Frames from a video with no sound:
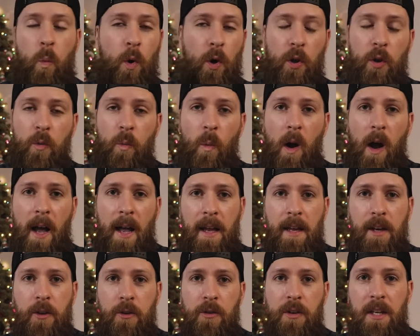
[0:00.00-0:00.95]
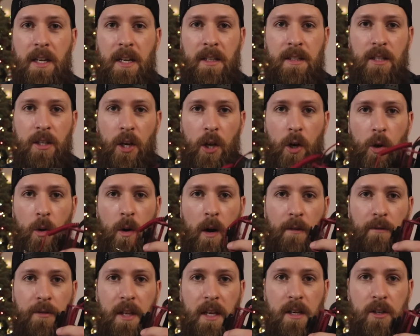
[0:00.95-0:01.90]
worldwide who need to know
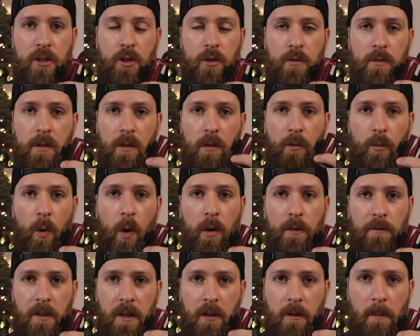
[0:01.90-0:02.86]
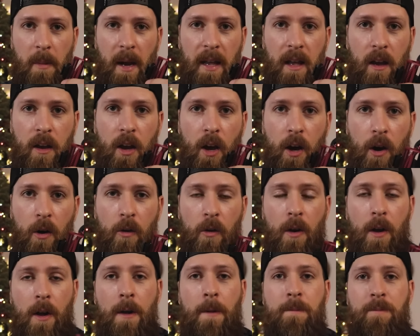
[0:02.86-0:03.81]
of the issues of the Røde VideoMic
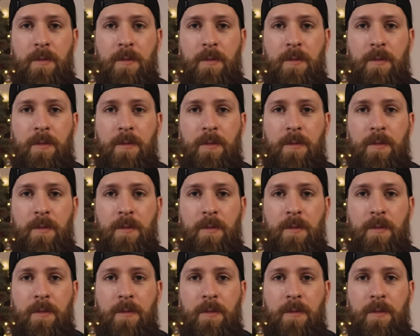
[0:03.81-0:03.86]
Go.